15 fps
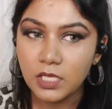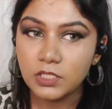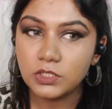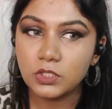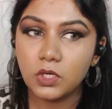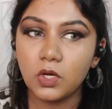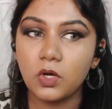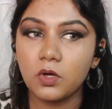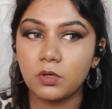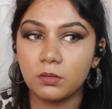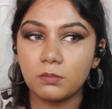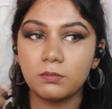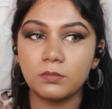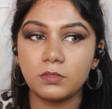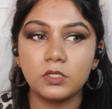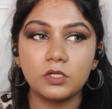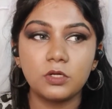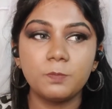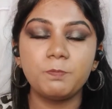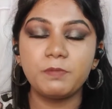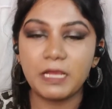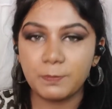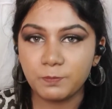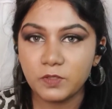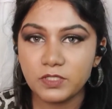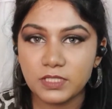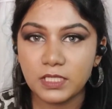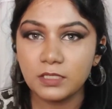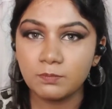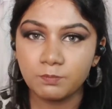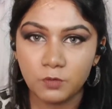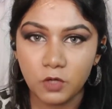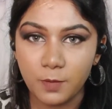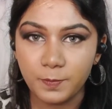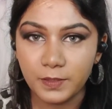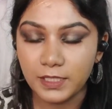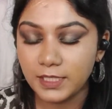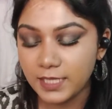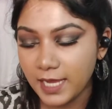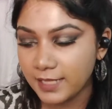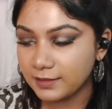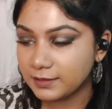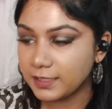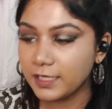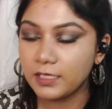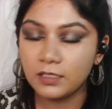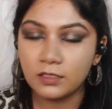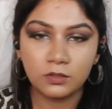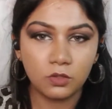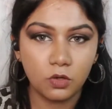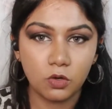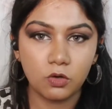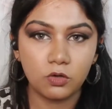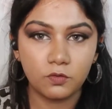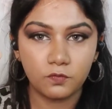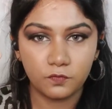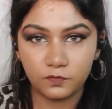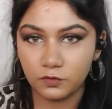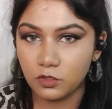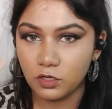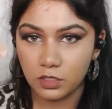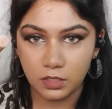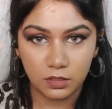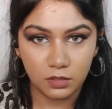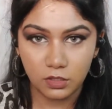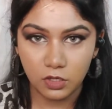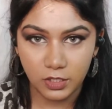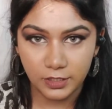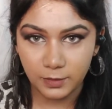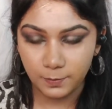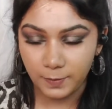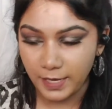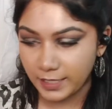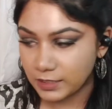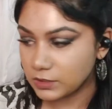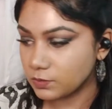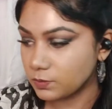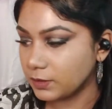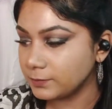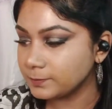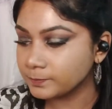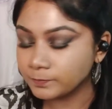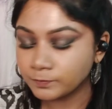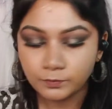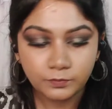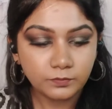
So, prep your skin properly and then go for L'Orealparis one.